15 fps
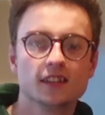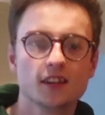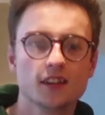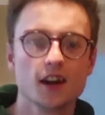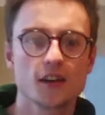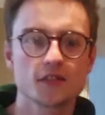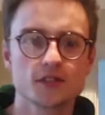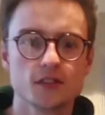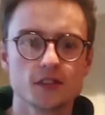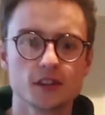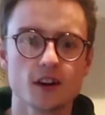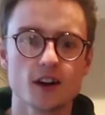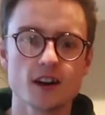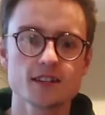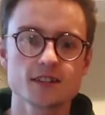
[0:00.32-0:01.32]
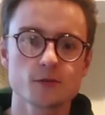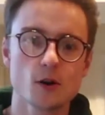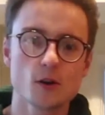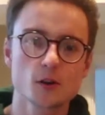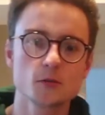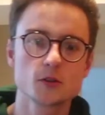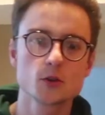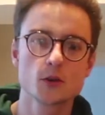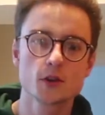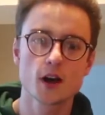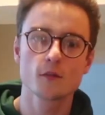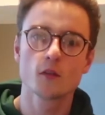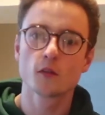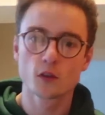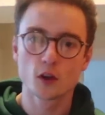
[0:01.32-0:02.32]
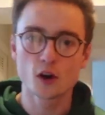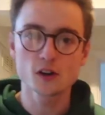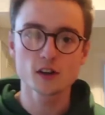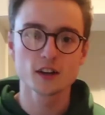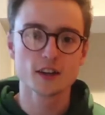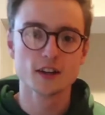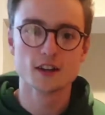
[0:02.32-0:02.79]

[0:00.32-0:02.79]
Good afternoon, guys. Welcome to another vlog.